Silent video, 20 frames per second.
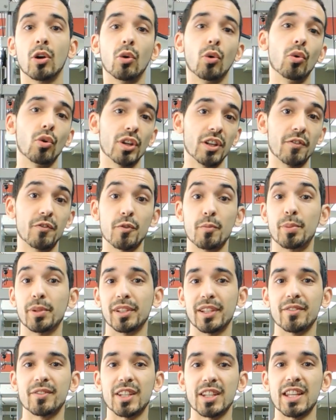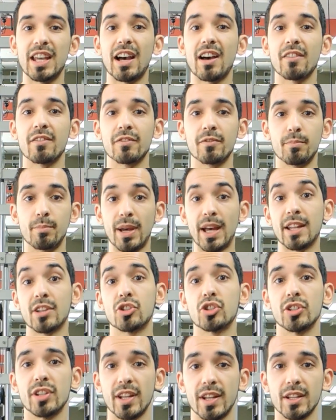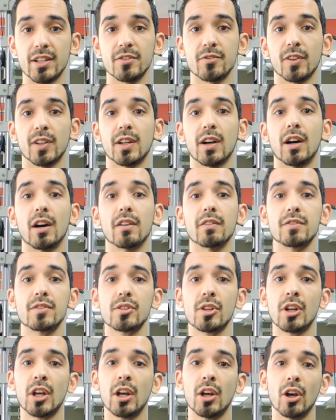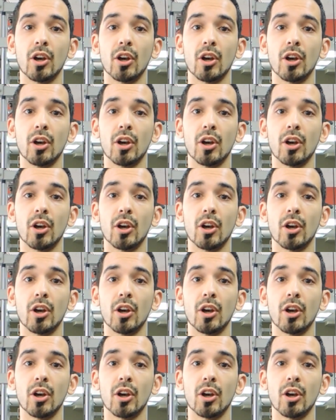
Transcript: or if you believe that you have bad genetics for calves.